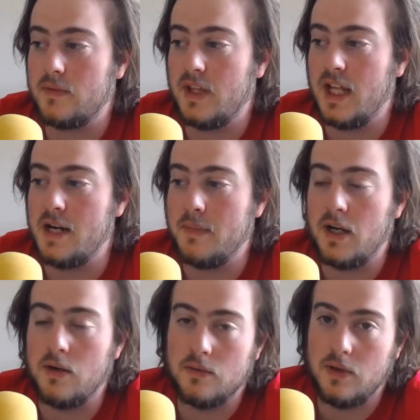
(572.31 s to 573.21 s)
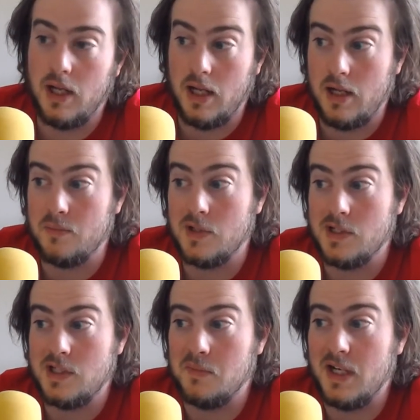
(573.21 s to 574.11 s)
amount. And
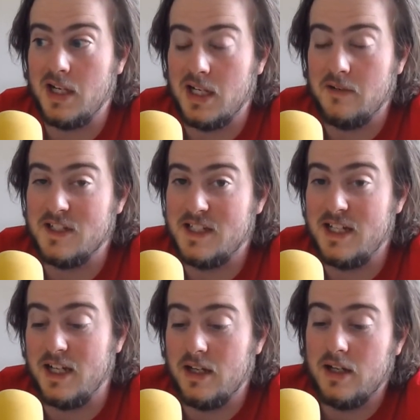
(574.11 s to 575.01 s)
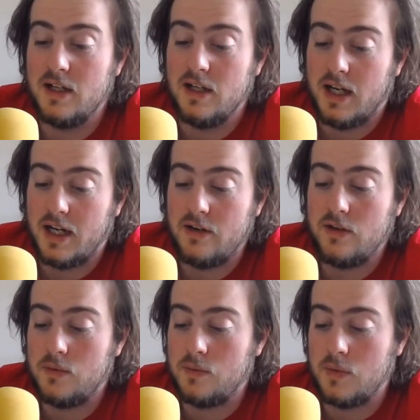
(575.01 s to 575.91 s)
plus, you might not even see it. I don't
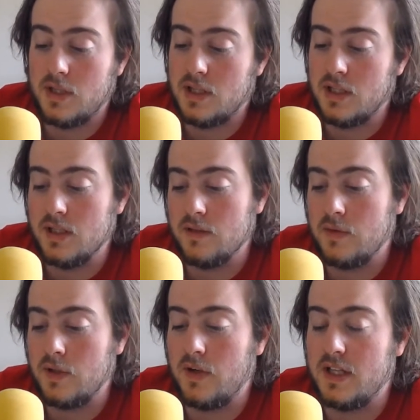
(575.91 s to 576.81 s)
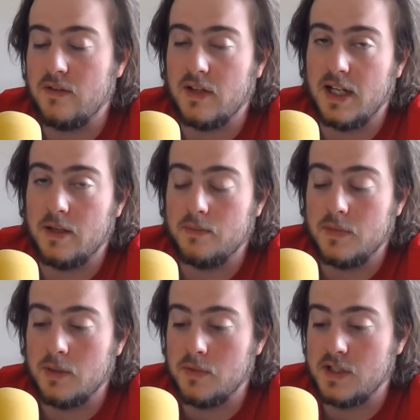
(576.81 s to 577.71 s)
know what the grade 3 lineup
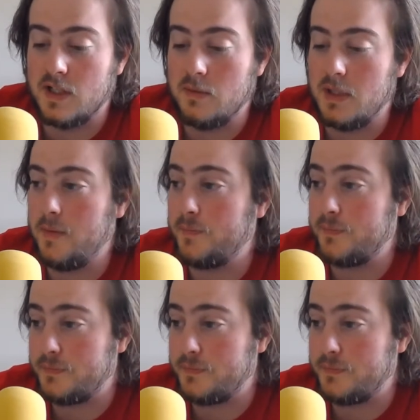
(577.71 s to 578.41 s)
numbers are going to be